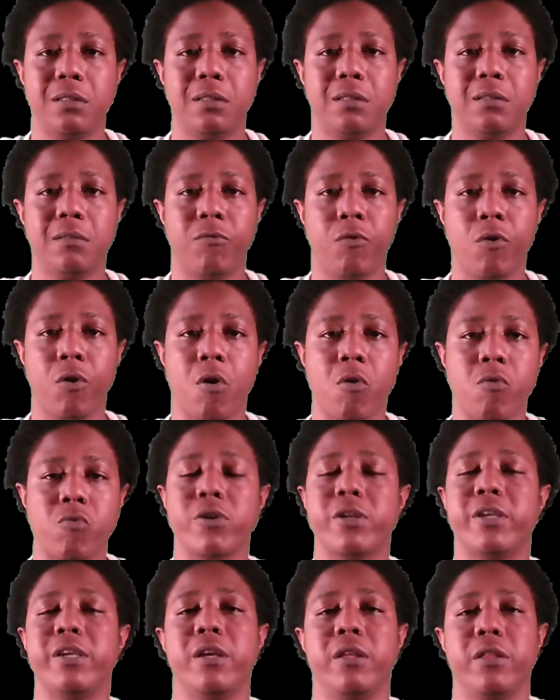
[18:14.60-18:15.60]
for a
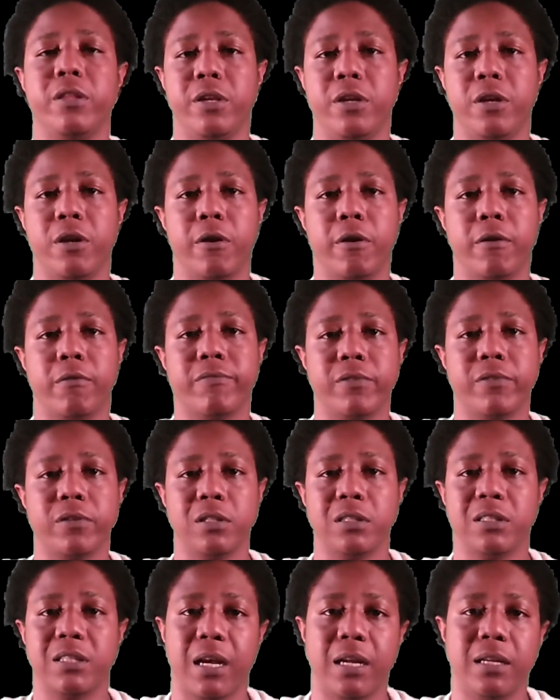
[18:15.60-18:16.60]
rookie of the year for the
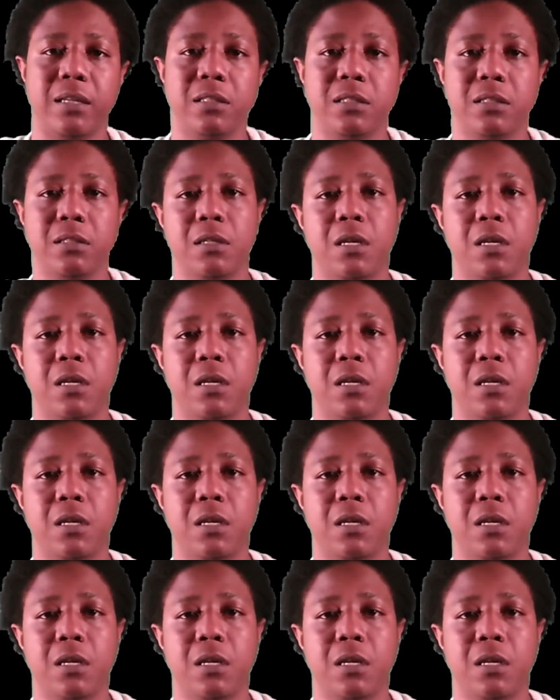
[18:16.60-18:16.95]
Titans.